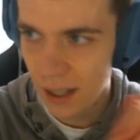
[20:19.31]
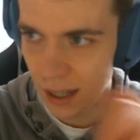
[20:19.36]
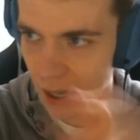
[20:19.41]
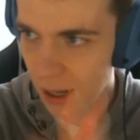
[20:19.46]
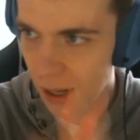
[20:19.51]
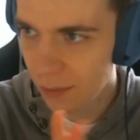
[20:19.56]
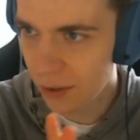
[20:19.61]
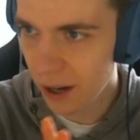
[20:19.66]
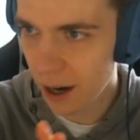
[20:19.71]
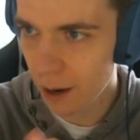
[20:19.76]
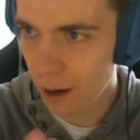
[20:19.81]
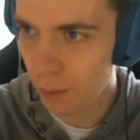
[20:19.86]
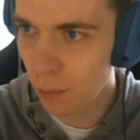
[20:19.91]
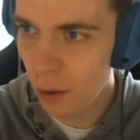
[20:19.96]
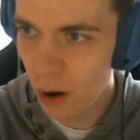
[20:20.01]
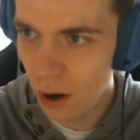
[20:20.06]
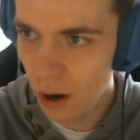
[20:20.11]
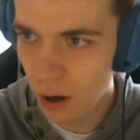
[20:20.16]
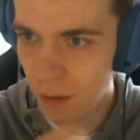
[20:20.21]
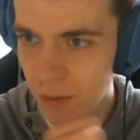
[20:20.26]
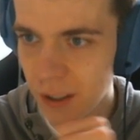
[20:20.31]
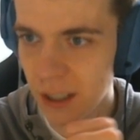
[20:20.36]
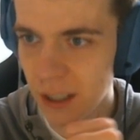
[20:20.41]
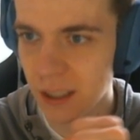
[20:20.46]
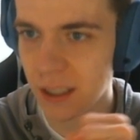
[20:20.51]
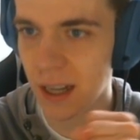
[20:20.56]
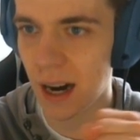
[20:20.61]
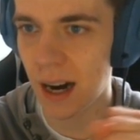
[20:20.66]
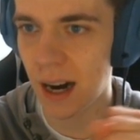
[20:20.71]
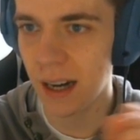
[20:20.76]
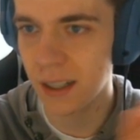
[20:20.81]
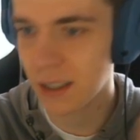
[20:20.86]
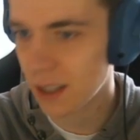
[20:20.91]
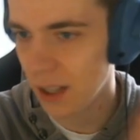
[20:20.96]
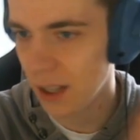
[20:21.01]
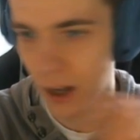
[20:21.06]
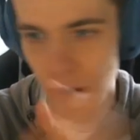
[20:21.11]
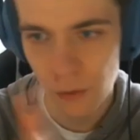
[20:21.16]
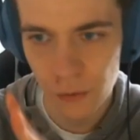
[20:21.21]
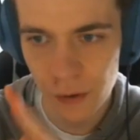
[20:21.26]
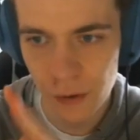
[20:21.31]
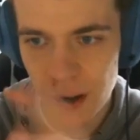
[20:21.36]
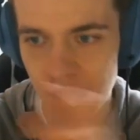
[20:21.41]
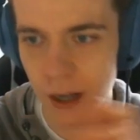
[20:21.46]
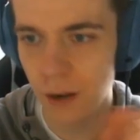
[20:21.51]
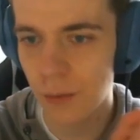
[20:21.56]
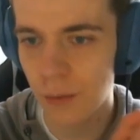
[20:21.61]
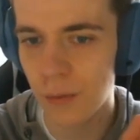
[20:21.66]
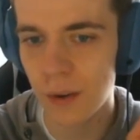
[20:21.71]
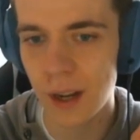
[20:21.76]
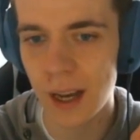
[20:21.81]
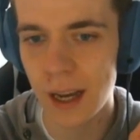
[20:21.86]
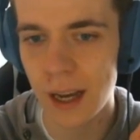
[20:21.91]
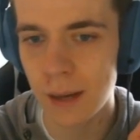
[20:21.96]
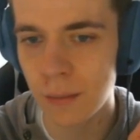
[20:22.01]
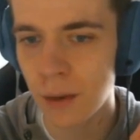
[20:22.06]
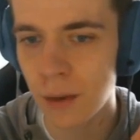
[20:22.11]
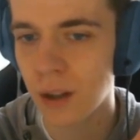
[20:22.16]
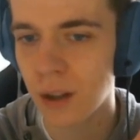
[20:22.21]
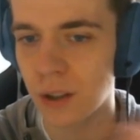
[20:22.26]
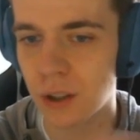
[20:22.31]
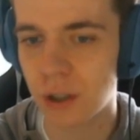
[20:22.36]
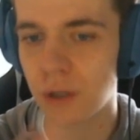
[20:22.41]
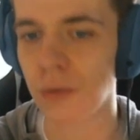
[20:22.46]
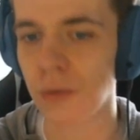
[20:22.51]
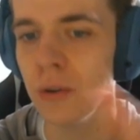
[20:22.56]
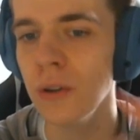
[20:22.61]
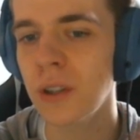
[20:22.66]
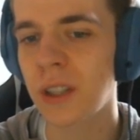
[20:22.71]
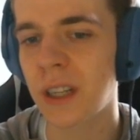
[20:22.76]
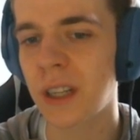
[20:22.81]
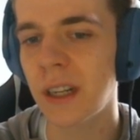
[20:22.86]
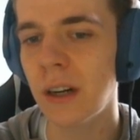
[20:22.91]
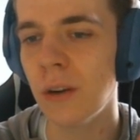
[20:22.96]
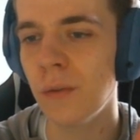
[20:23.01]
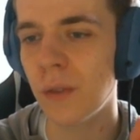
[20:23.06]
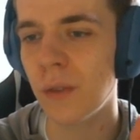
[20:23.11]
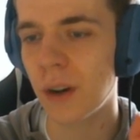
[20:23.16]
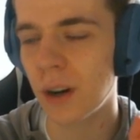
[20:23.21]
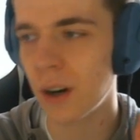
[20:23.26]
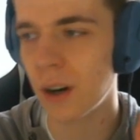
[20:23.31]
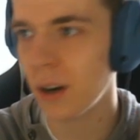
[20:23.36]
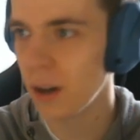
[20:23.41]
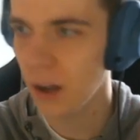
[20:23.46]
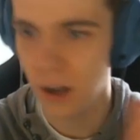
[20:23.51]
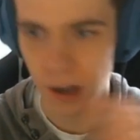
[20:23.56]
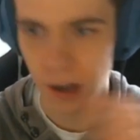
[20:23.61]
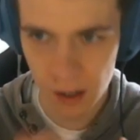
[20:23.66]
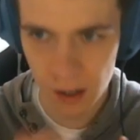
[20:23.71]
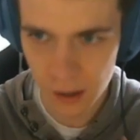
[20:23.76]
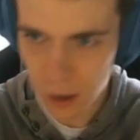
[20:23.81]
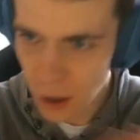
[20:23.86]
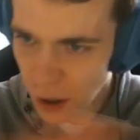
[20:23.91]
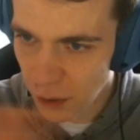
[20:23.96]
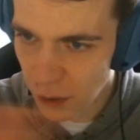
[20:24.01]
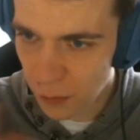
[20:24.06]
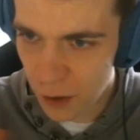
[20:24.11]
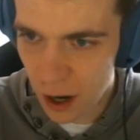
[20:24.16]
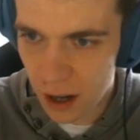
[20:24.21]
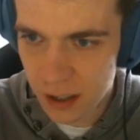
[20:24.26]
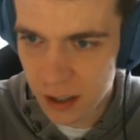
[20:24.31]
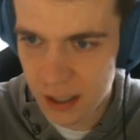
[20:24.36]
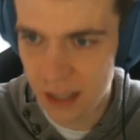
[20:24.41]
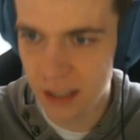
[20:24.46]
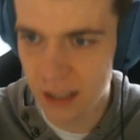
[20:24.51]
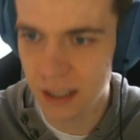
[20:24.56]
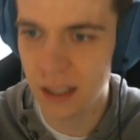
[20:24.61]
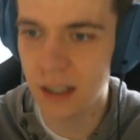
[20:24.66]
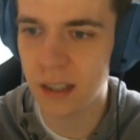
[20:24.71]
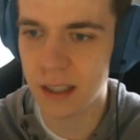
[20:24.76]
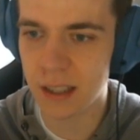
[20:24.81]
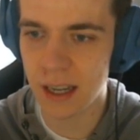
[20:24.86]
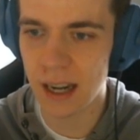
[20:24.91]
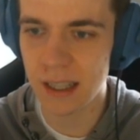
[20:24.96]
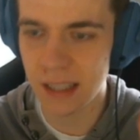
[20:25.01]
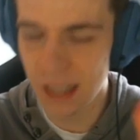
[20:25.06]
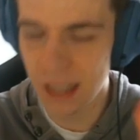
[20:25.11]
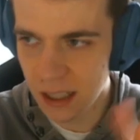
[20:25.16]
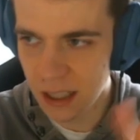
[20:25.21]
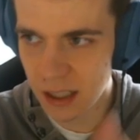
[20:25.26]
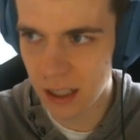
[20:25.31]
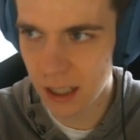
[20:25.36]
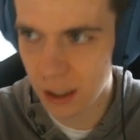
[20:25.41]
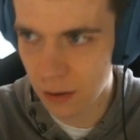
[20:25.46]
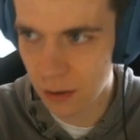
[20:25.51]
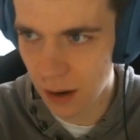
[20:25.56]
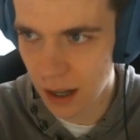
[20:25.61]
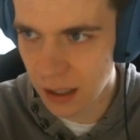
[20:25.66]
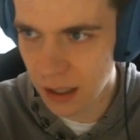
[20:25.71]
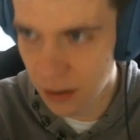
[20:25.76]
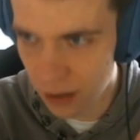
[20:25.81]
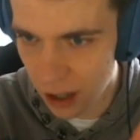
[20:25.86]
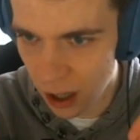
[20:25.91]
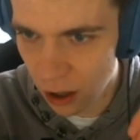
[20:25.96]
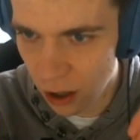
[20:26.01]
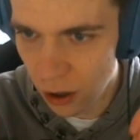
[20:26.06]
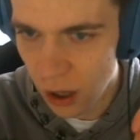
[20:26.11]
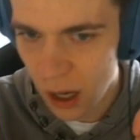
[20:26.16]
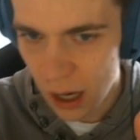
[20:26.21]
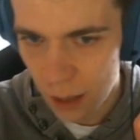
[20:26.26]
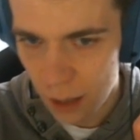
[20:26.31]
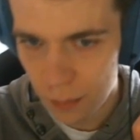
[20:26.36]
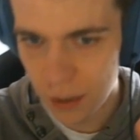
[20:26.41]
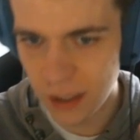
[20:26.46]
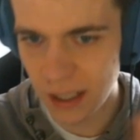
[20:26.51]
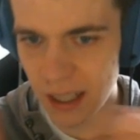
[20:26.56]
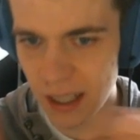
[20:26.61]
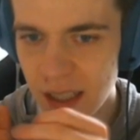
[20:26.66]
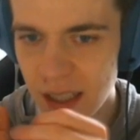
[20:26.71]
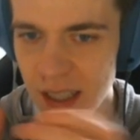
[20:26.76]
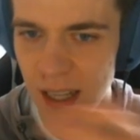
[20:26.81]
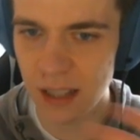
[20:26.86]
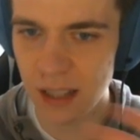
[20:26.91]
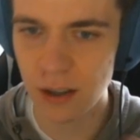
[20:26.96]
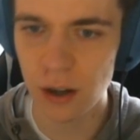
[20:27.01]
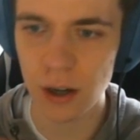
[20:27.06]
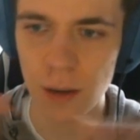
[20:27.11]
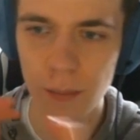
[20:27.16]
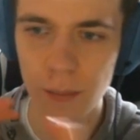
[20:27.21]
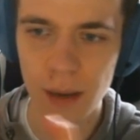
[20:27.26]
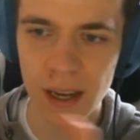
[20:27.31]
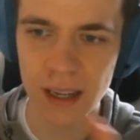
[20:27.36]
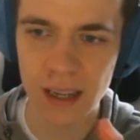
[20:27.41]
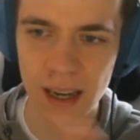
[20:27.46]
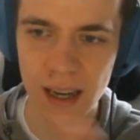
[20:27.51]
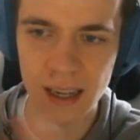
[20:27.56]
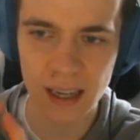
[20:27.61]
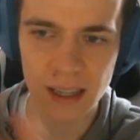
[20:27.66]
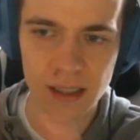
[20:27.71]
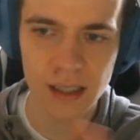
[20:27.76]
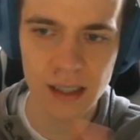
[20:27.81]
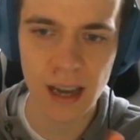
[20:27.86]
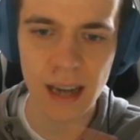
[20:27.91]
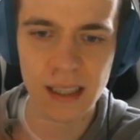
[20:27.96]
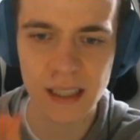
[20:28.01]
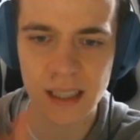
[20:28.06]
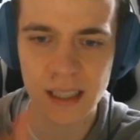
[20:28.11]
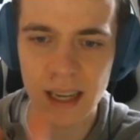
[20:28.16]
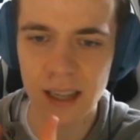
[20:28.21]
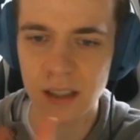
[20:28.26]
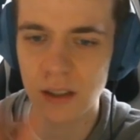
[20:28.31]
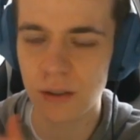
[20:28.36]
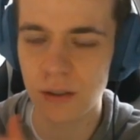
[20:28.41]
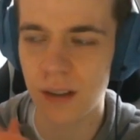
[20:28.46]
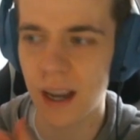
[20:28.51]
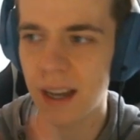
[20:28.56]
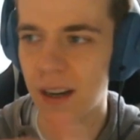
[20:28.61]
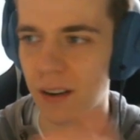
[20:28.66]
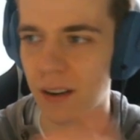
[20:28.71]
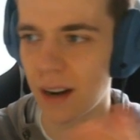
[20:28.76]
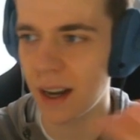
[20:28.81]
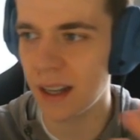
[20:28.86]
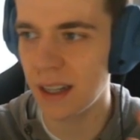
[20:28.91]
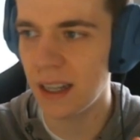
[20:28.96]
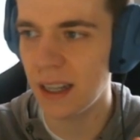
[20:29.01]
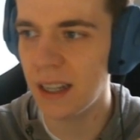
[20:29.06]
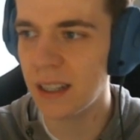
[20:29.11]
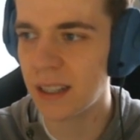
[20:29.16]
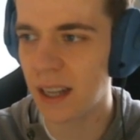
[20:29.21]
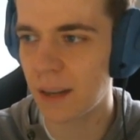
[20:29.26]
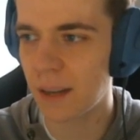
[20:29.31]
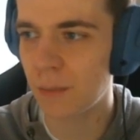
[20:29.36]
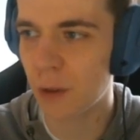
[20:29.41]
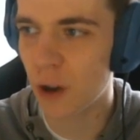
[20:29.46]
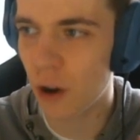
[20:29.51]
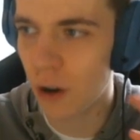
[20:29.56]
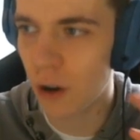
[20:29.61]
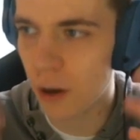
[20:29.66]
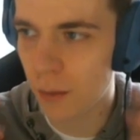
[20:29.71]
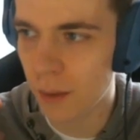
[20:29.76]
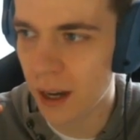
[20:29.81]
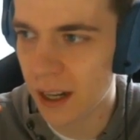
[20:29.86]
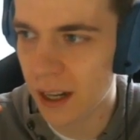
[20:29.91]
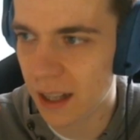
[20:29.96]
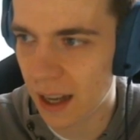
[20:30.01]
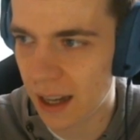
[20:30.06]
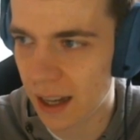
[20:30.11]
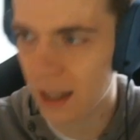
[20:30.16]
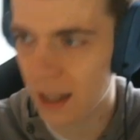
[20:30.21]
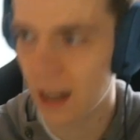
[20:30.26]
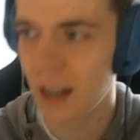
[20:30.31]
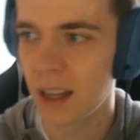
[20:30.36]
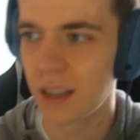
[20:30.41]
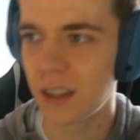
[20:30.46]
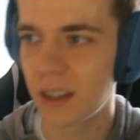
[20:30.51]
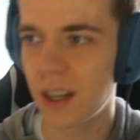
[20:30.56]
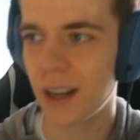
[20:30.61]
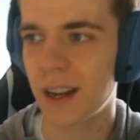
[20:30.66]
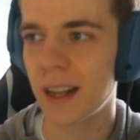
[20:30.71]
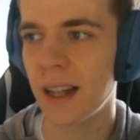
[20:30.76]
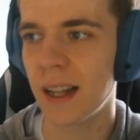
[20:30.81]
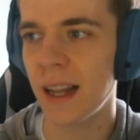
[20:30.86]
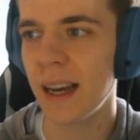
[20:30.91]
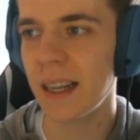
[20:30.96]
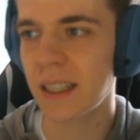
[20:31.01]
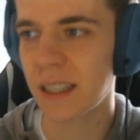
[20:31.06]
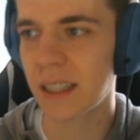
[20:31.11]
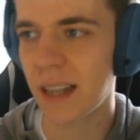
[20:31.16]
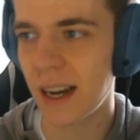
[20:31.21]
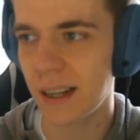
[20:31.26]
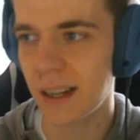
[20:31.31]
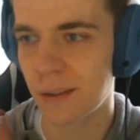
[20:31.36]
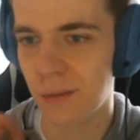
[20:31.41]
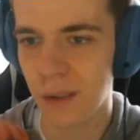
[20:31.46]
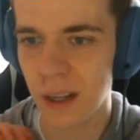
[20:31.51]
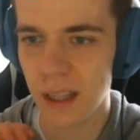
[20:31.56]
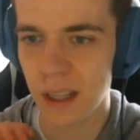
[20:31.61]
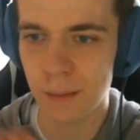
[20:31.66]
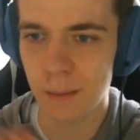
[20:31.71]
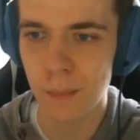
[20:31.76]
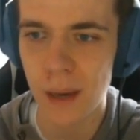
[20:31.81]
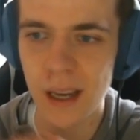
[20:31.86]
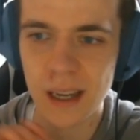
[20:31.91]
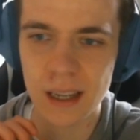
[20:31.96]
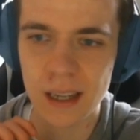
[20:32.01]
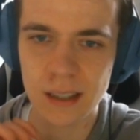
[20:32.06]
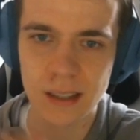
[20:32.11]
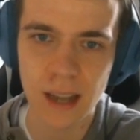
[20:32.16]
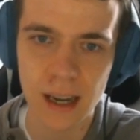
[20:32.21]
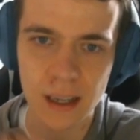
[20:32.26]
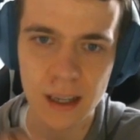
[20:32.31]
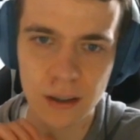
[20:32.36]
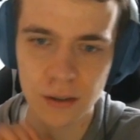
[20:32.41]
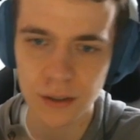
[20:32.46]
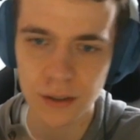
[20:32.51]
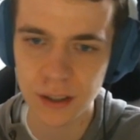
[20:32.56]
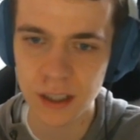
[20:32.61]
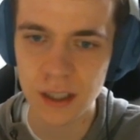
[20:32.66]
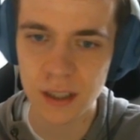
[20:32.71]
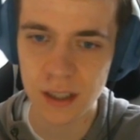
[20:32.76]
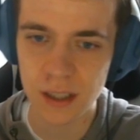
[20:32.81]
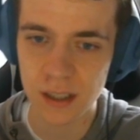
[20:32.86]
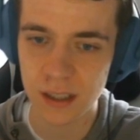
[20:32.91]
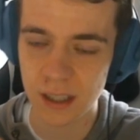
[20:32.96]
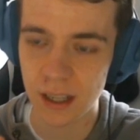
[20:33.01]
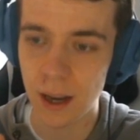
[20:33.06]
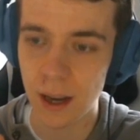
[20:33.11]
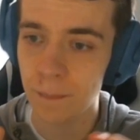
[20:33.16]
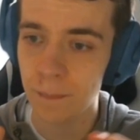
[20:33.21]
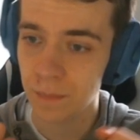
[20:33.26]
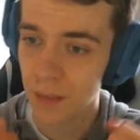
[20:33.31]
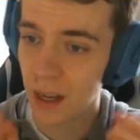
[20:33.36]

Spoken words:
If there are more of these cards, Wicker Flame, True Silver, a lot of cards that synergize actually quite well. But is that gonna make like a nice deck together? And is that gonna make like the Glass Knight really make it like consistency?